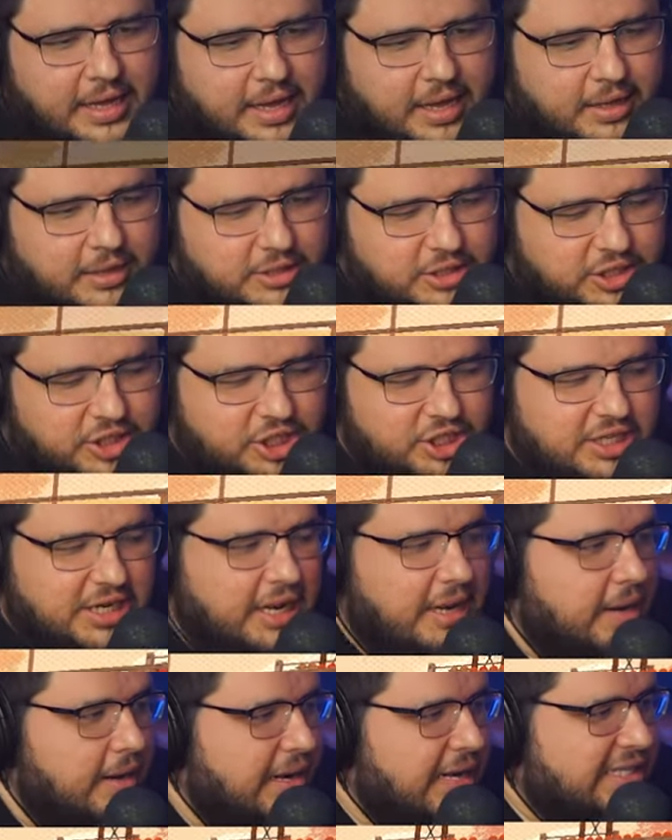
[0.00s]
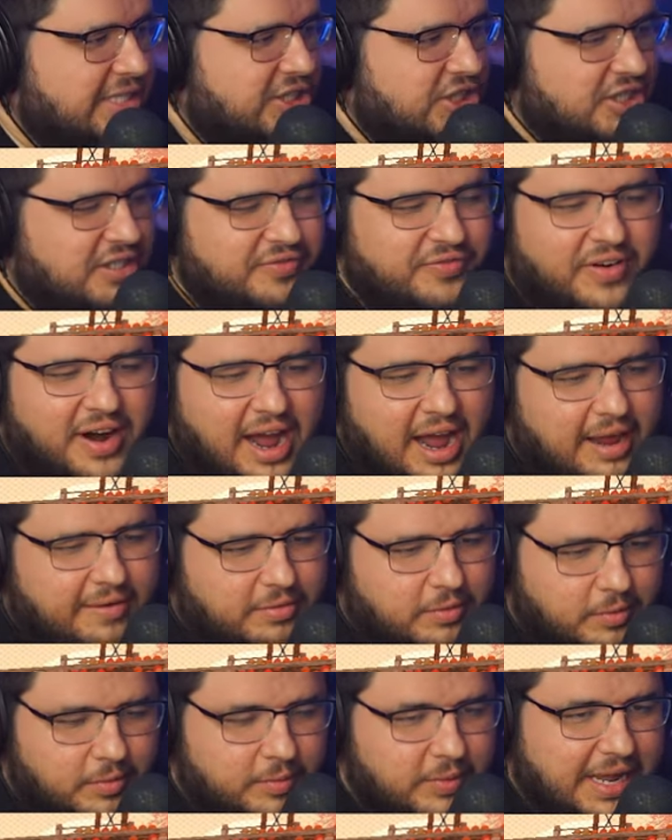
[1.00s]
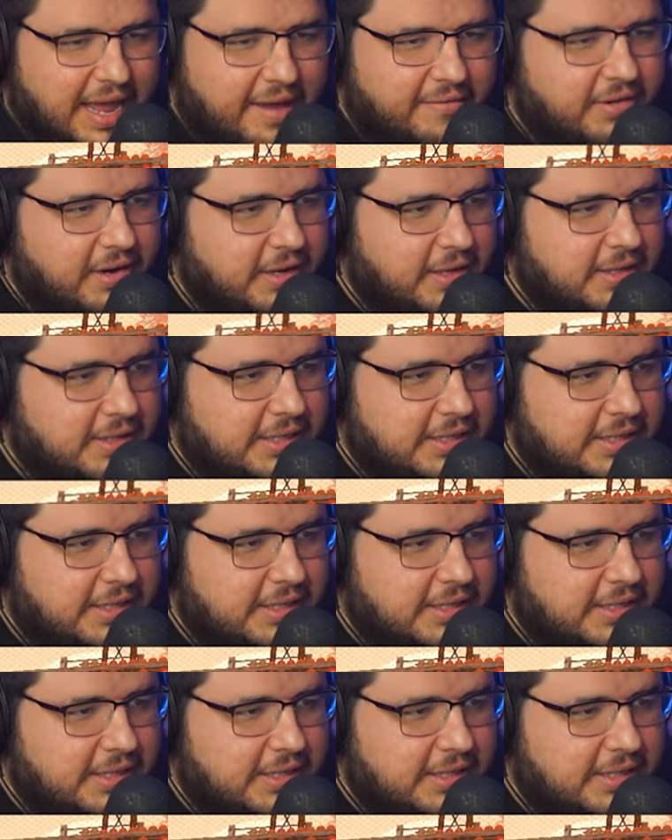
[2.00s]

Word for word: my god. Let's, let's just, go. Let's, let's go. just vibe, dude. We're having a good